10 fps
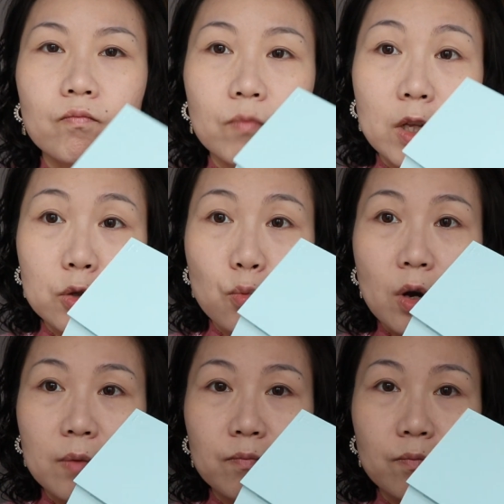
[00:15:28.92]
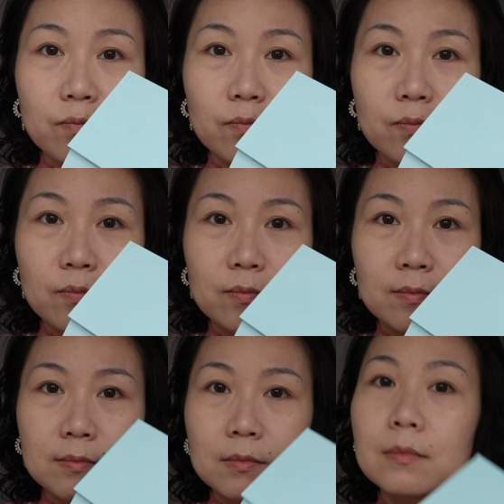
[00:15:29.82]
This one
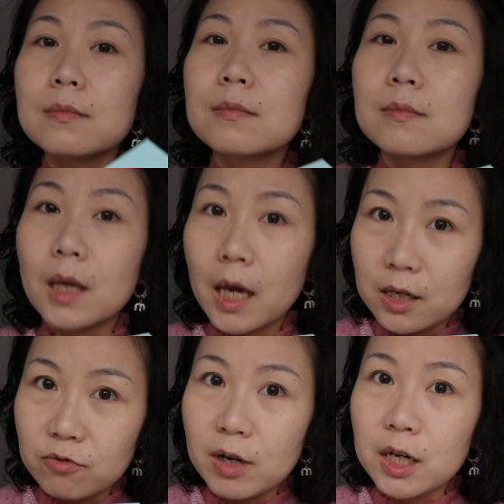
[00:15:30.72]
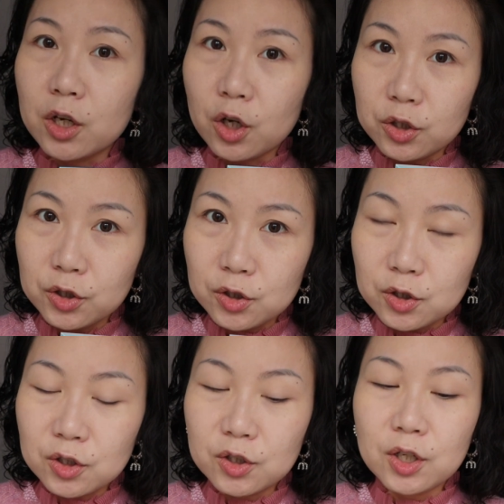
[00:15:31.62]
is really good.
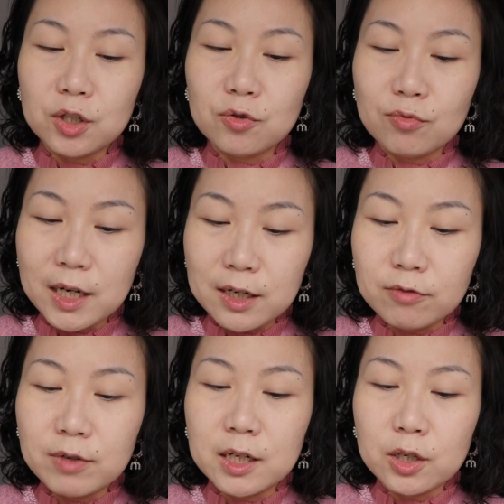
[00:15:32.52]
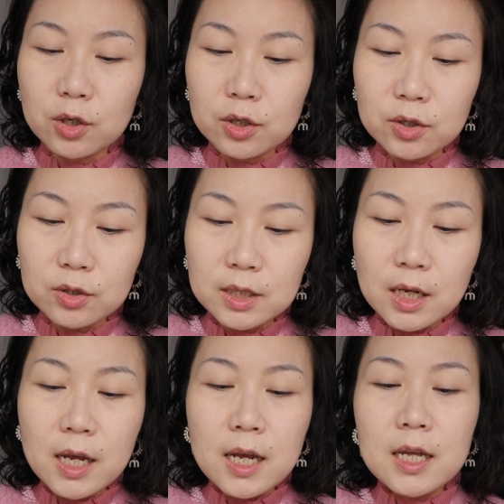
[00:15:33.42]
It's really good.
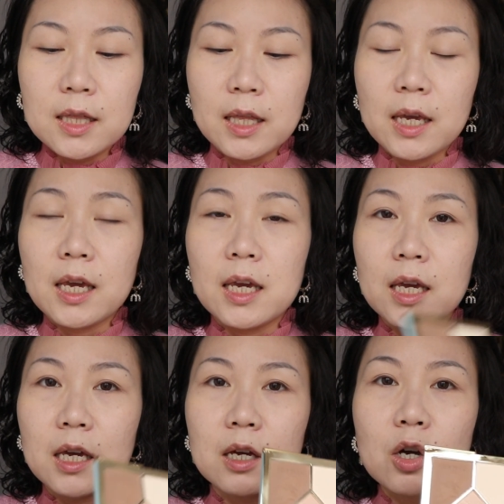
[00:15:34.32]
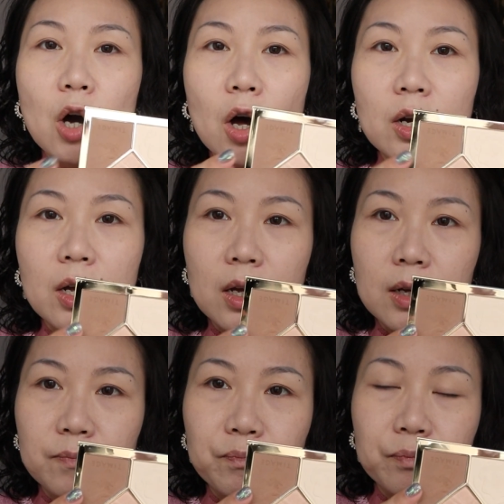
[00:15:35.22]
The
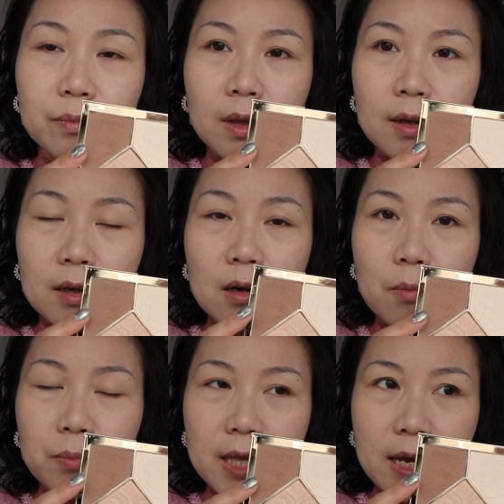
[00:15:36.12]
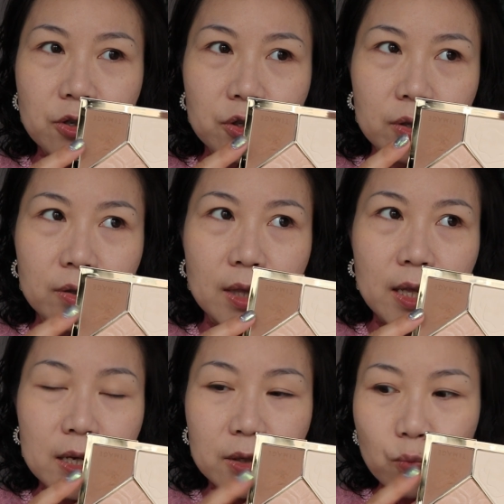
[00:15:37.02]
color combination.
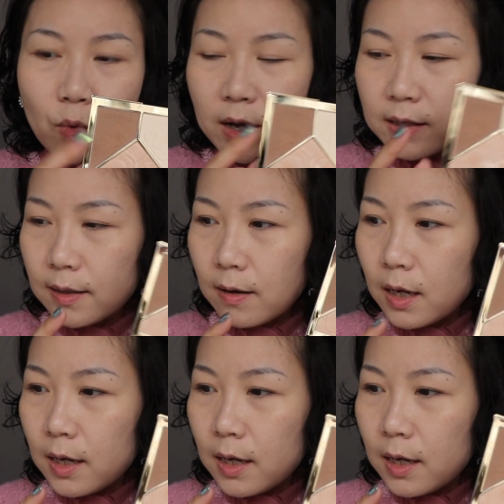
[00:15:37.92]
This one